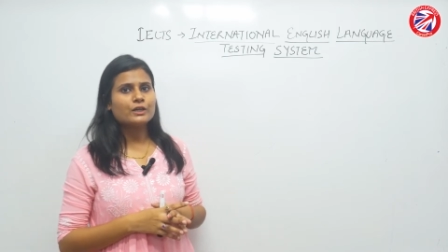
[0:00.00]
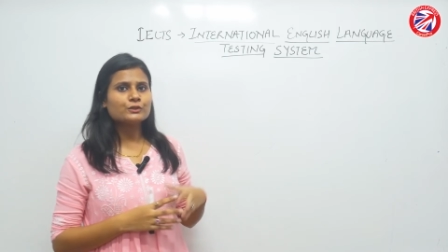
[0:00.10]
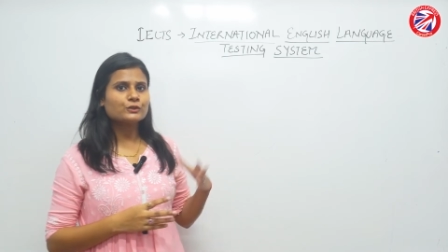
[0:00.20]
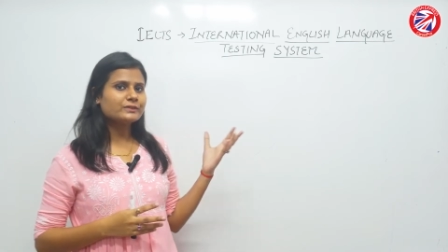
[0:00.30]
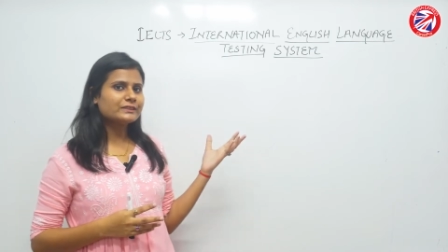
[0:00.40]

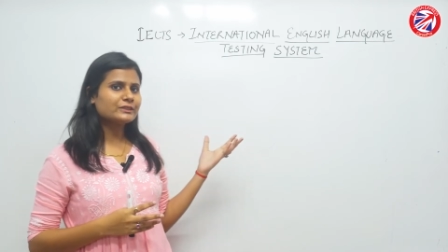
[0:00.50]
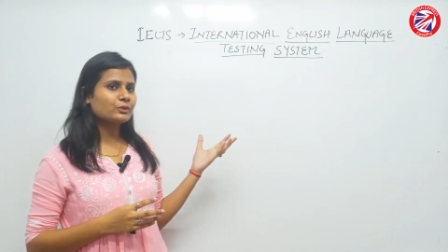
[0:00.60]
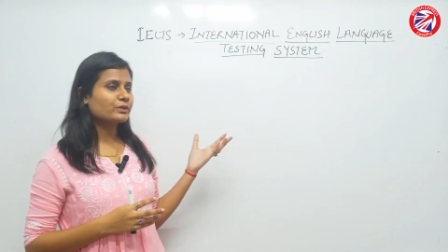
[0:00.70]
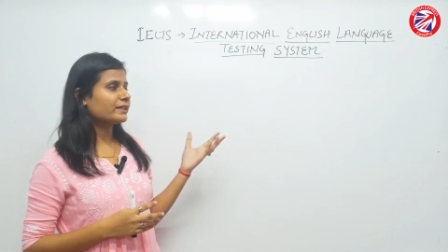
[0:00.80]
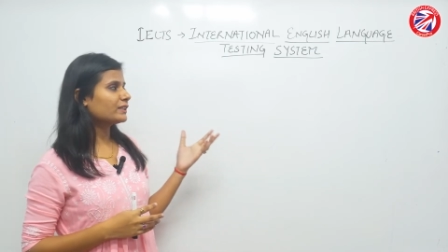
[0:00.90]
So first
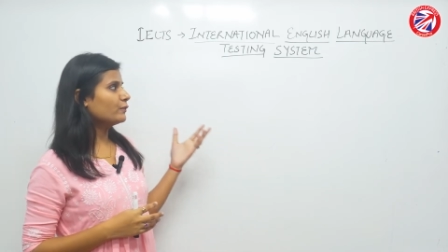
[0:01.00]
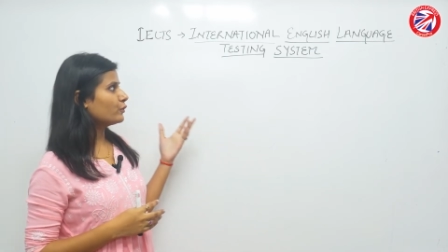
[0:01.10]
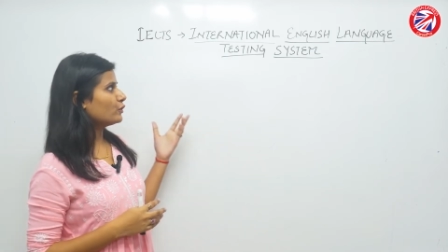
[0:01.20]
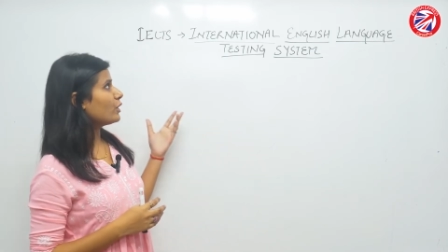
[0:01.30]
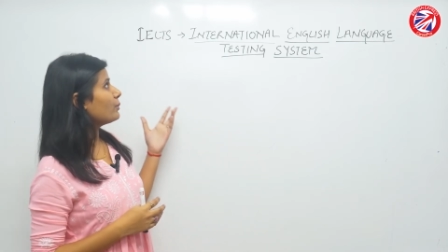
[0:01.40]
look at the
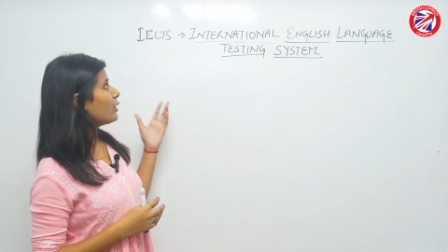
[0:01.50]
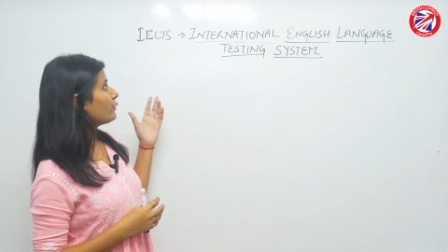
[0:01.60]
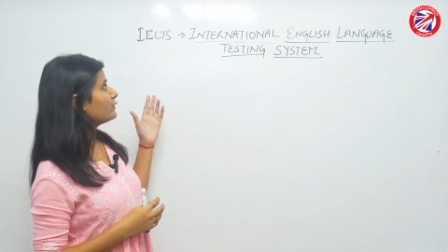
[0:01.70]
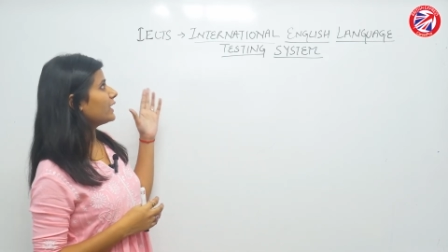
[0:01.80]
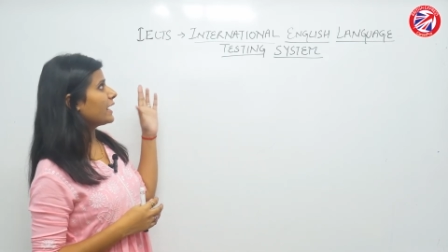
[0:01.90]
full form
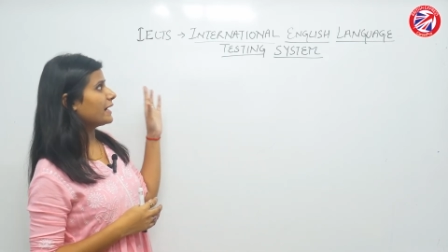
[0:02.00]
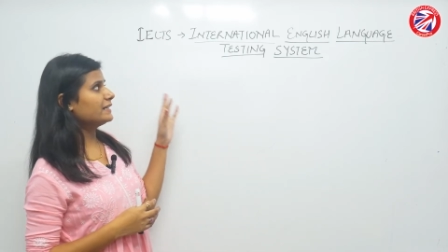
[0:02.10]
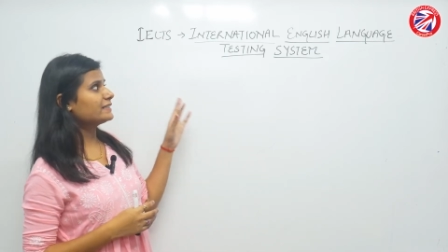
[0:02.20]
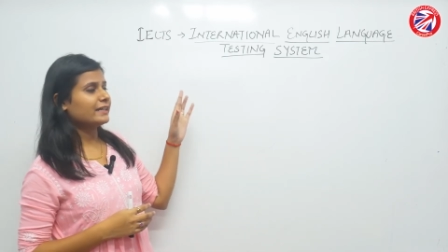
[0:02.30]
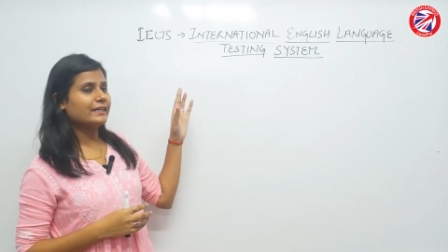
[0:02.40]
of the IELTS.